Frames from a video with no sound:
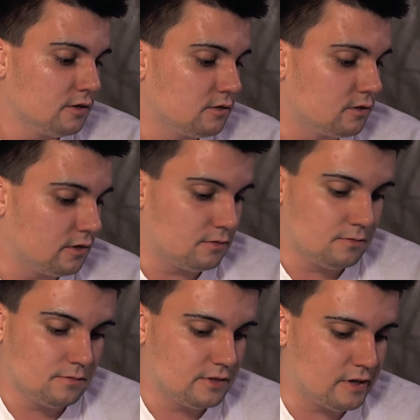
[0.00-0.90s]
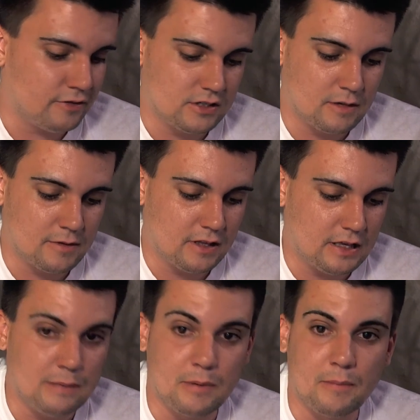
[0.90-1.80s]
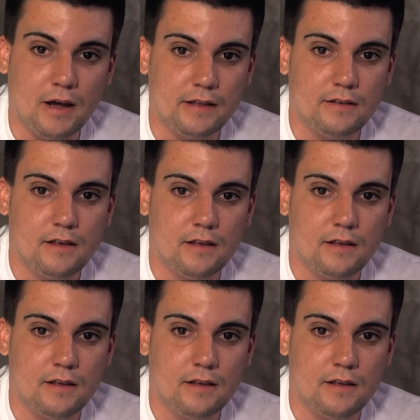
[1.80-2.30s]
So definitely something to keep in mind.